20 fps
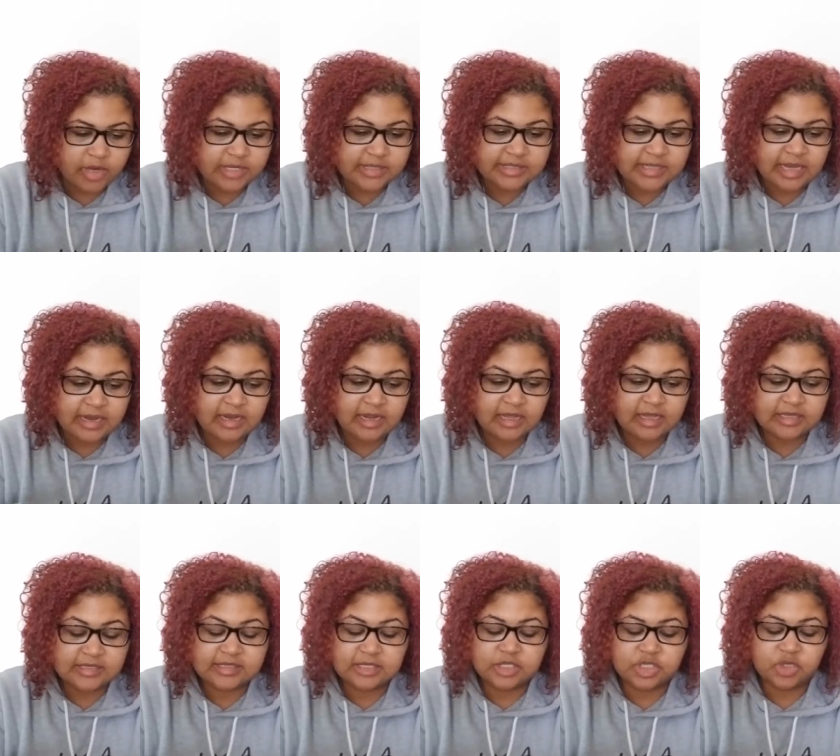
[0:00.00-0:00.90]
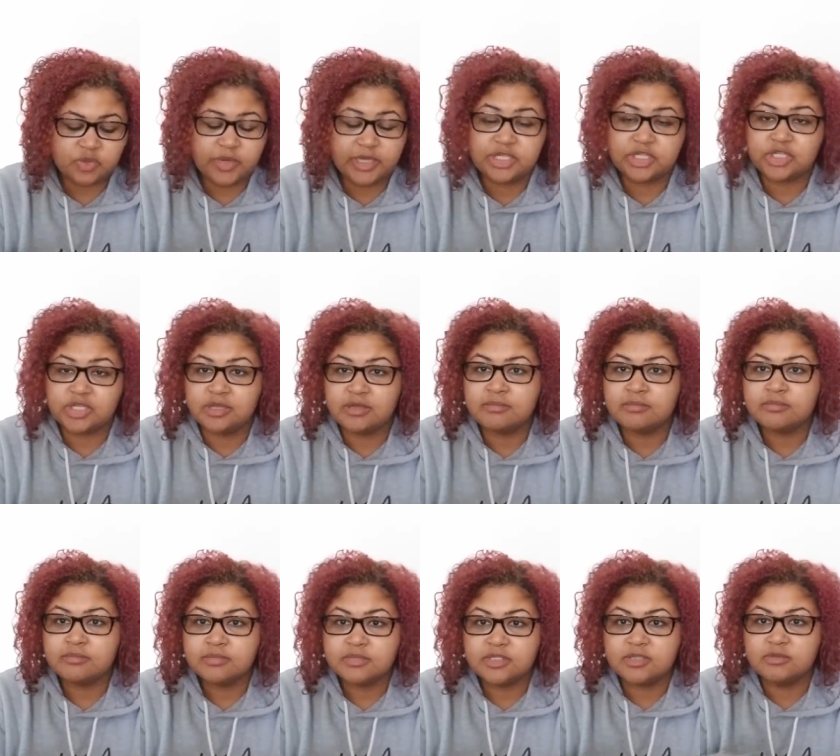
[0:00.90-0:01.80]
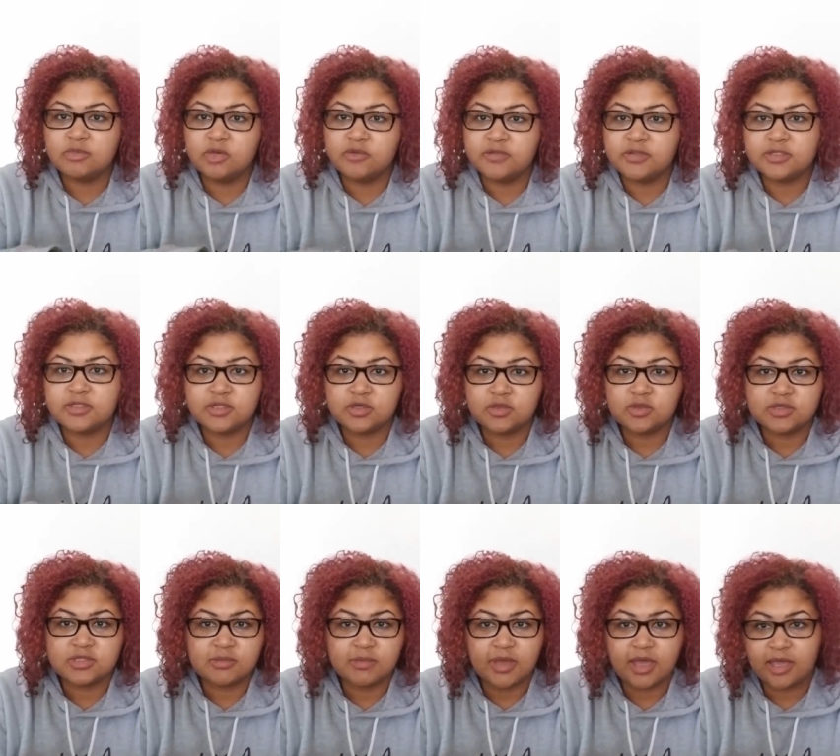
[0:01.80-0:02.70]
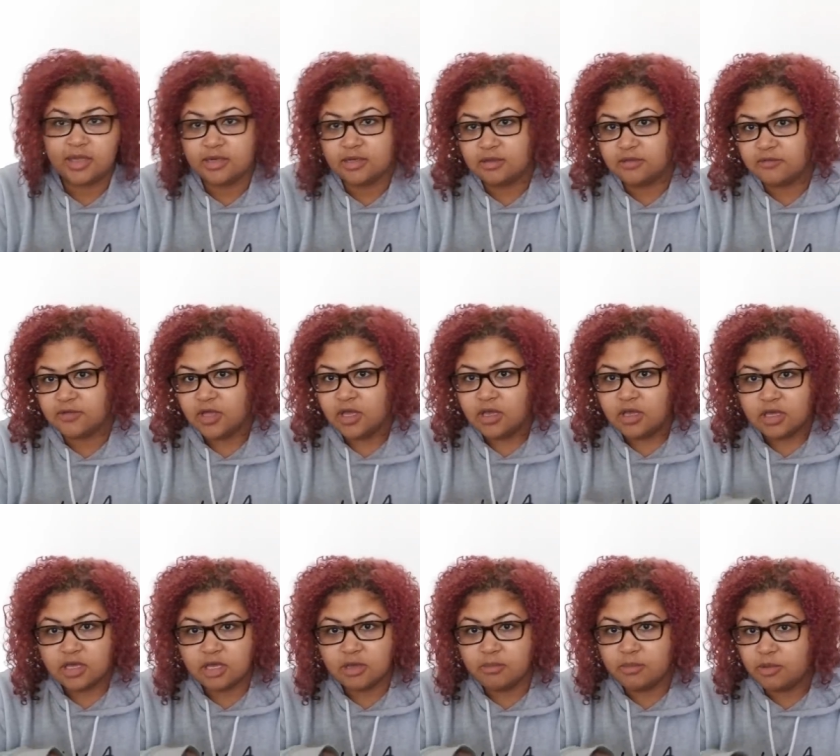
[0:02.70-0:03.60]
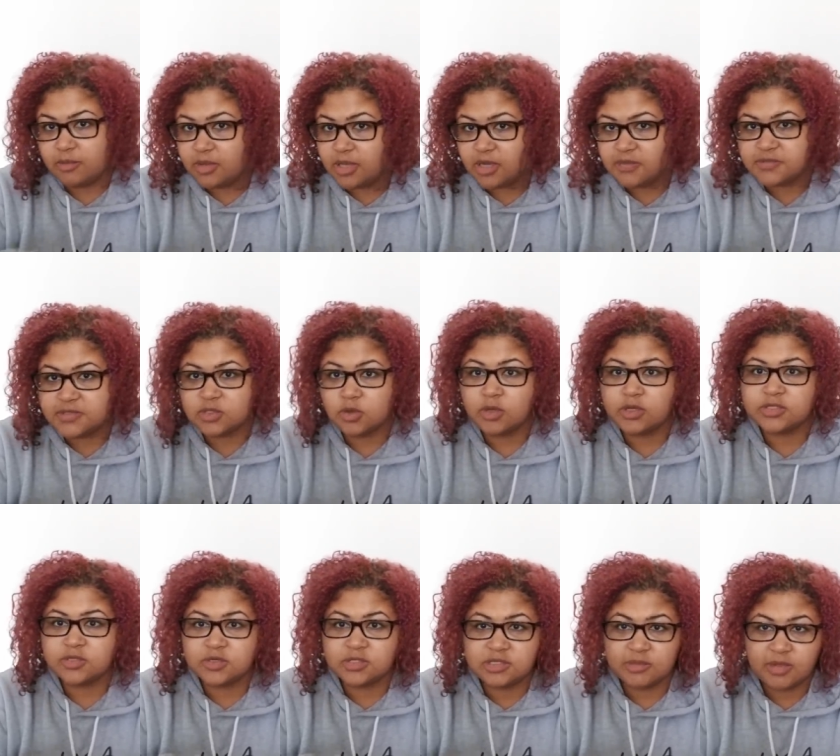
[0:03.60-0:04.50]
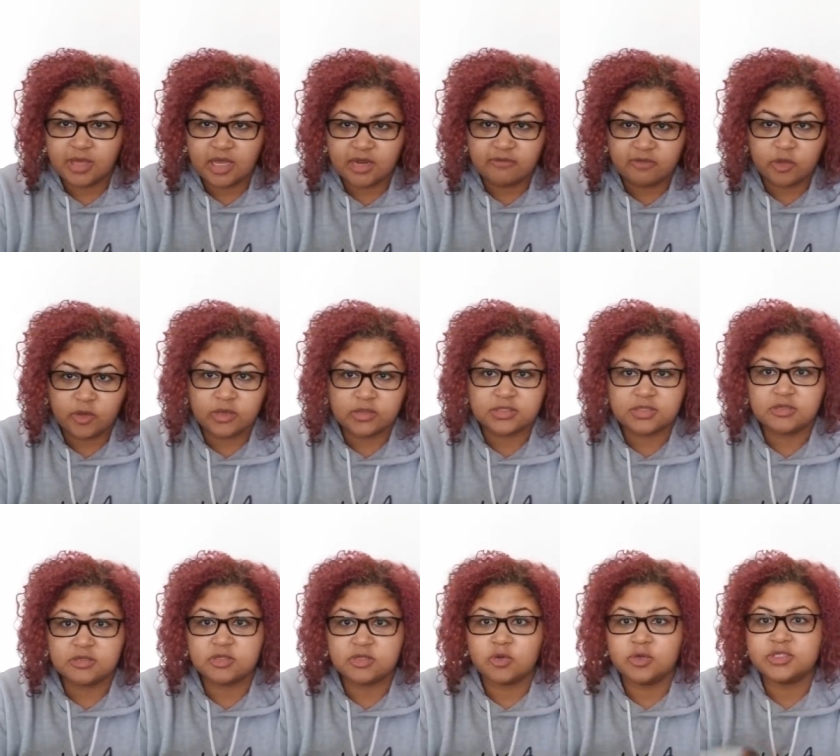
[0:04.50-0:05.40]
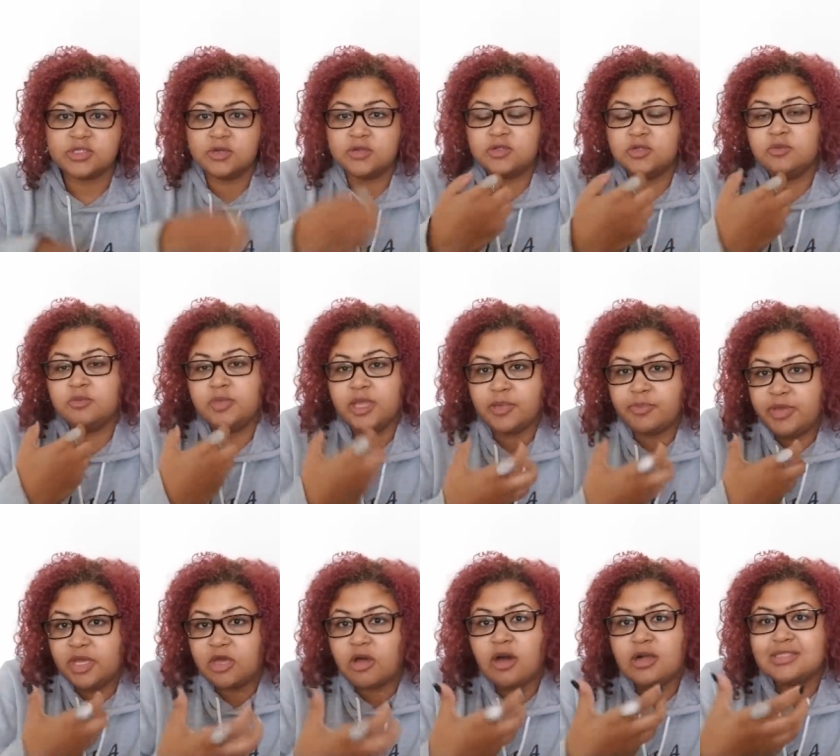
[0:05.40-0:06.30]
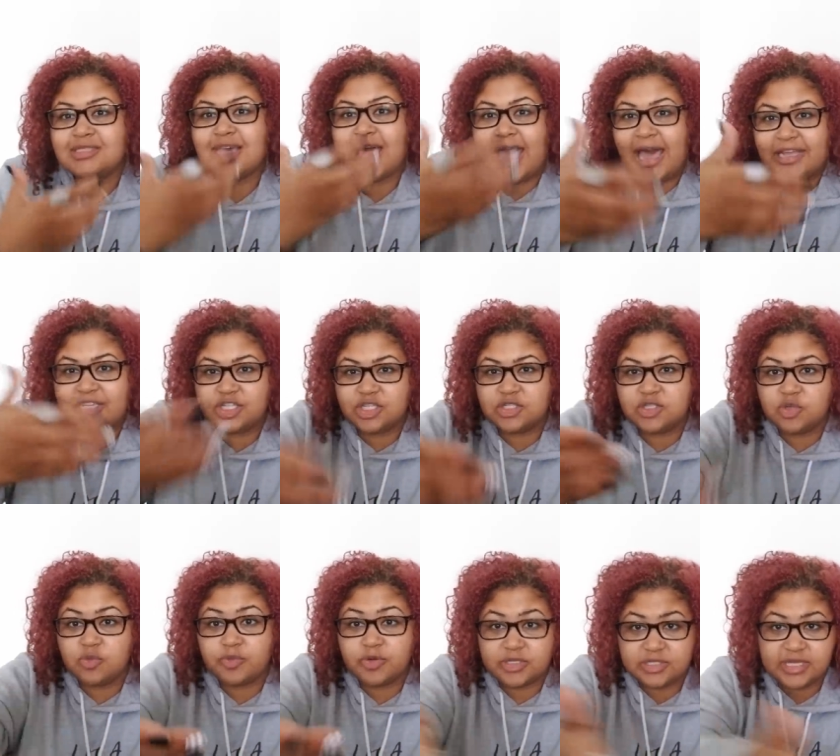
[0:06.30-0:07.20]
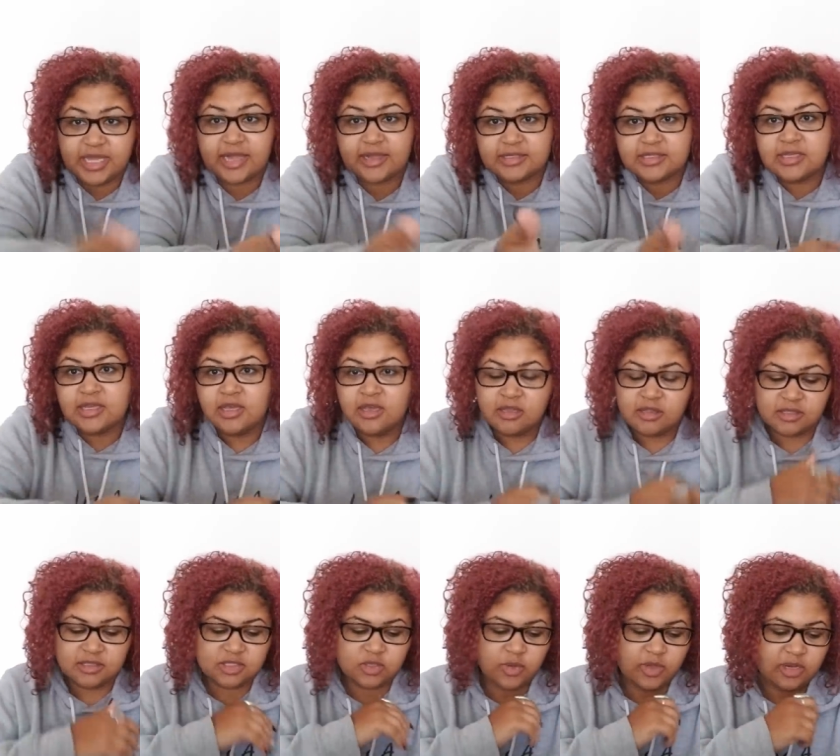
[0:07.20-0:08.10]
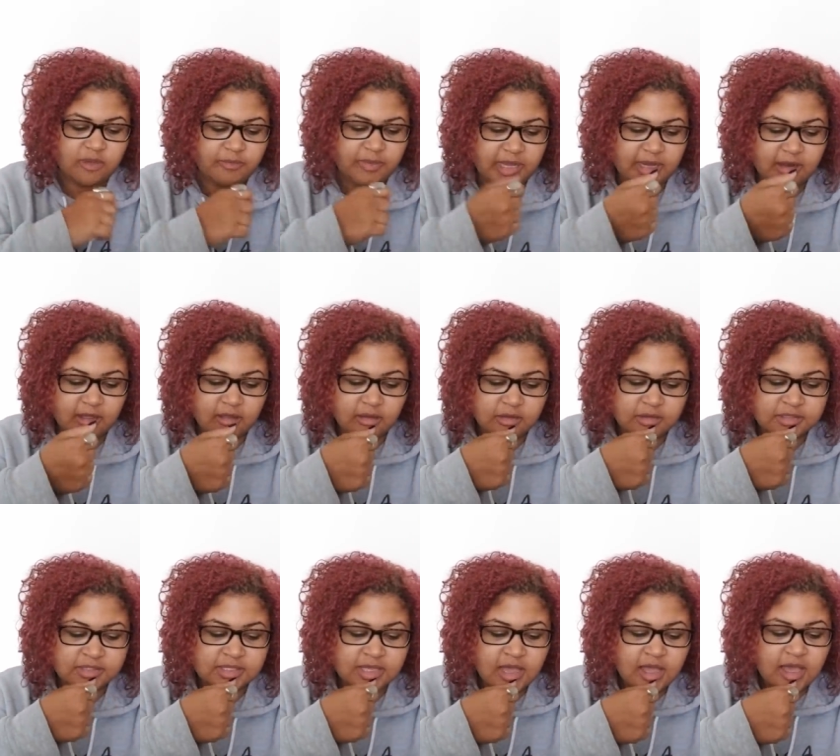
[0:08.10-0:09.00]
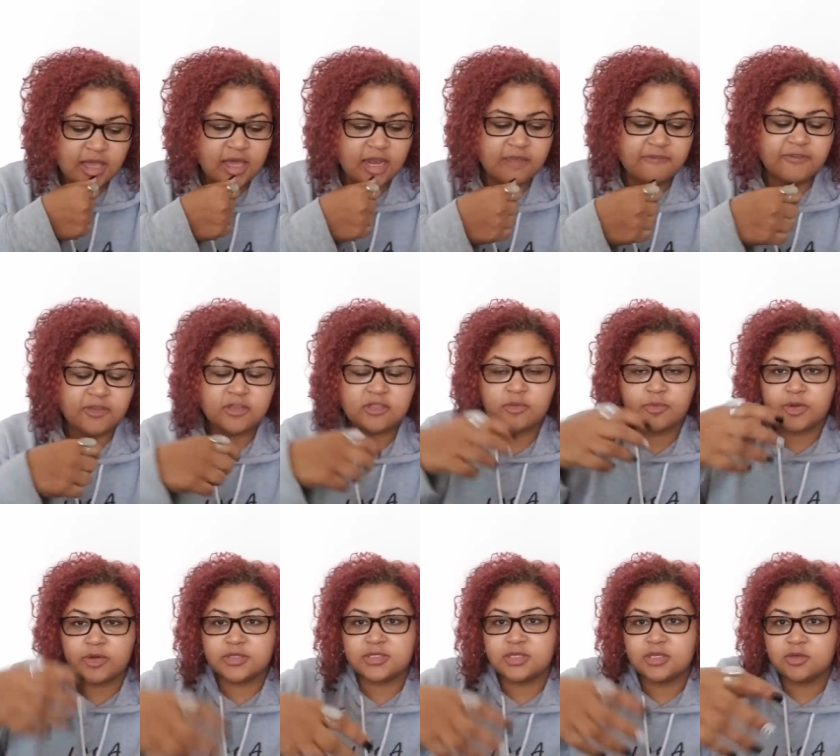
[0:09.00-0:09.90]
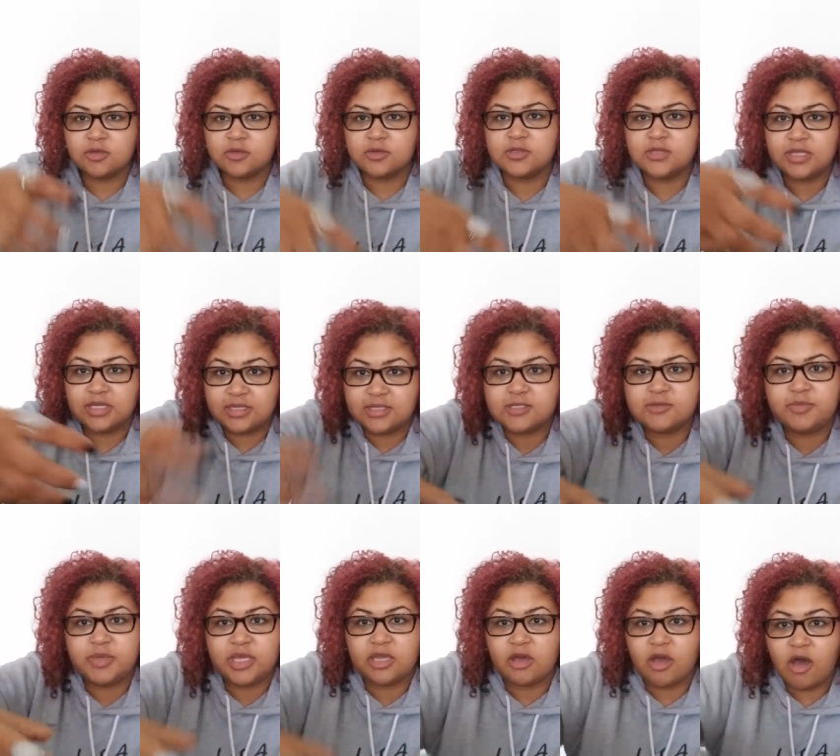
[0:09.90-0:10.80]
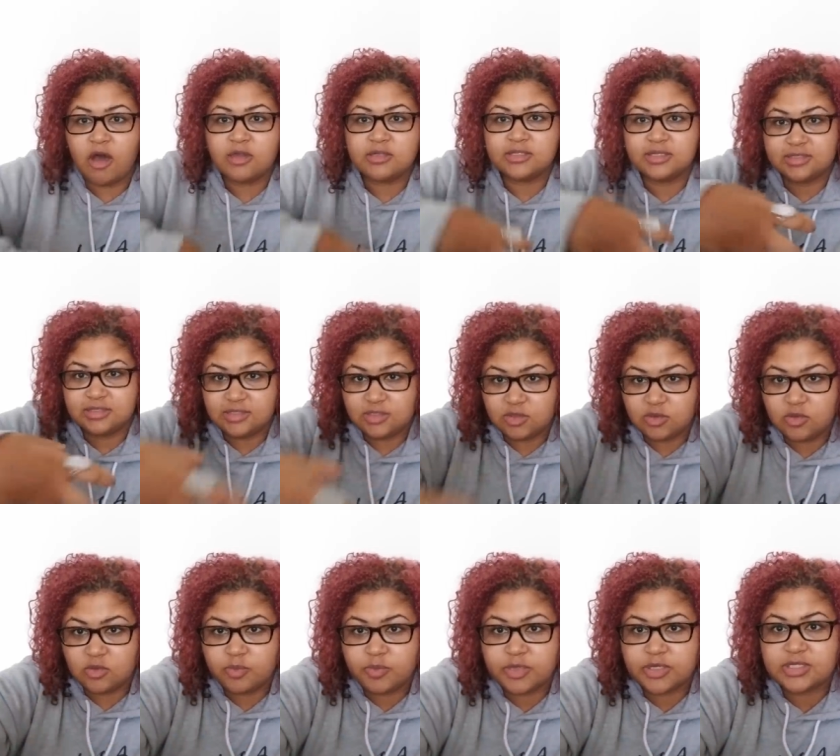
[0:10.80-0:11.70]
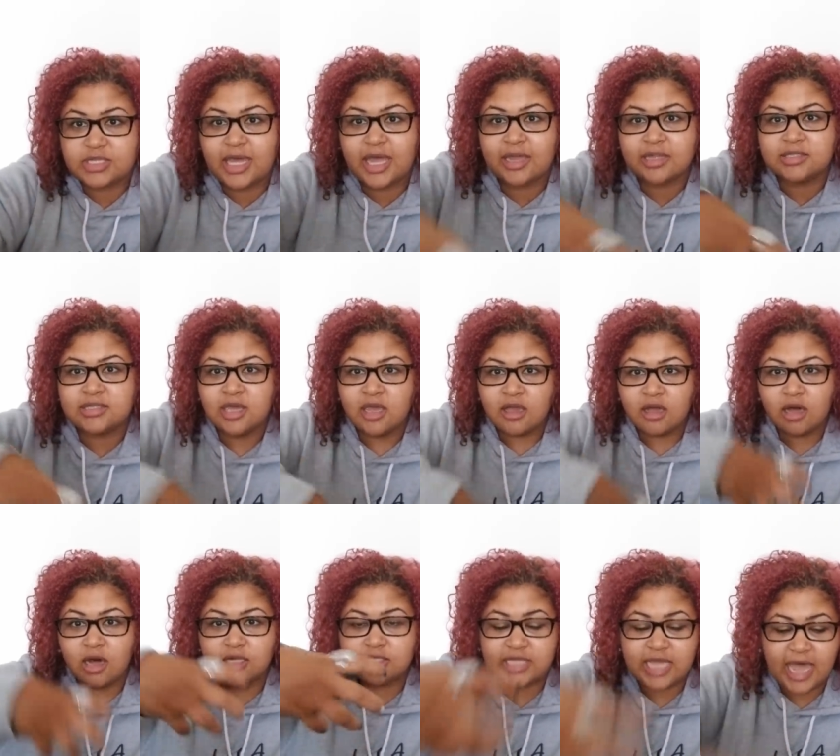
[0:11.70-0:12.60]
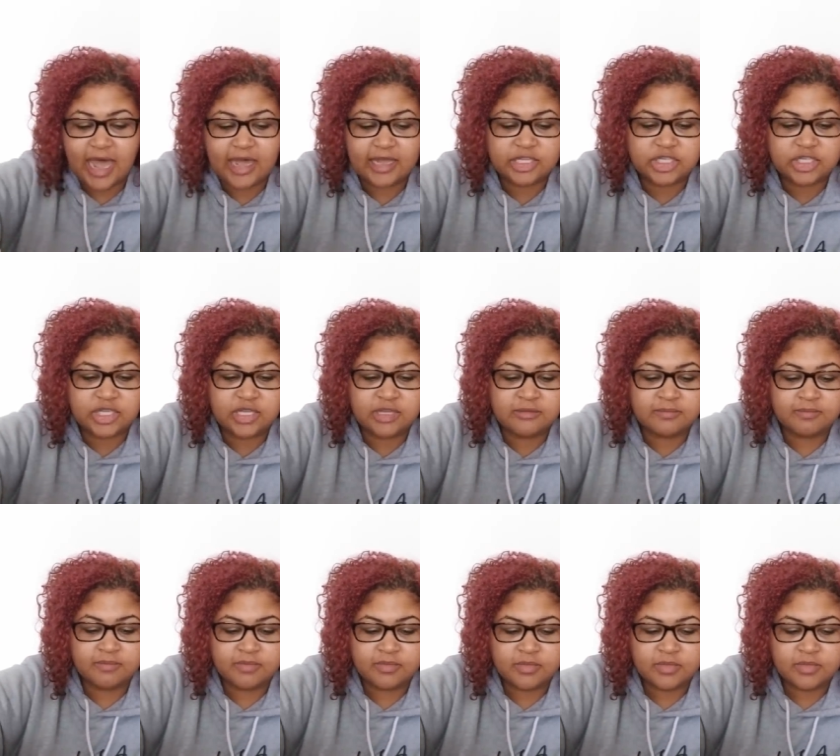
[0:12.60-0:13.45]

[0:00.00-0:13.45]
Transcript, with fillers: is ending a situation to move into some kind of commitment of sorts or some kind of loyalty or sorts or to like be called to action to protect this queen of pentacles and i feel like the person who is being called to protect called to action